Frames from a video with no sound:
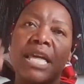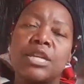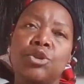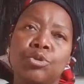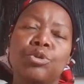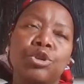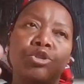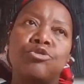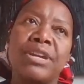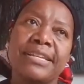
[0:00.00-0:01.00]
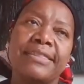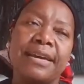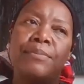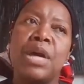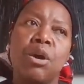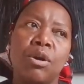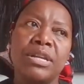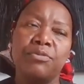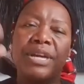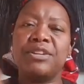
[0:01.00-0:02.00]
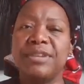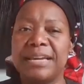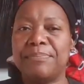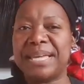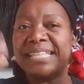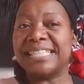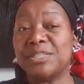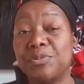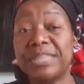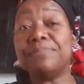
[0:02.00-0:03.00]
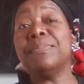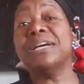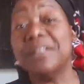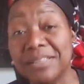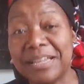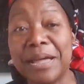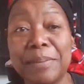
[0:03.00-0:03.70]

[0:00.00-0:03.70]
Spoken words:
You drink them on a regular basis with milk,